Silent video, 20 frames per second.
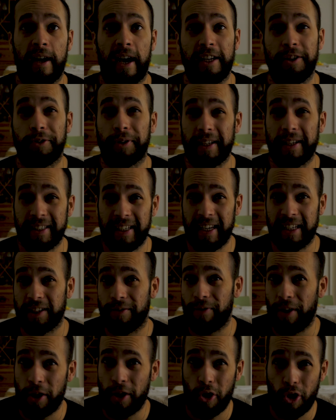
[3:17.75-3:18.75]
As you can see, it's a
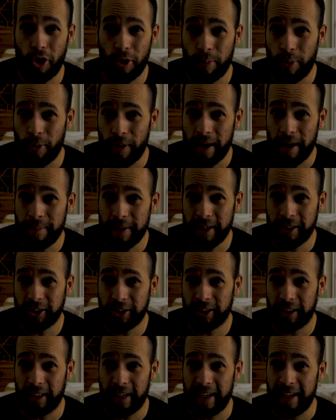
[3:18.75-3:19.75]
very horrible image.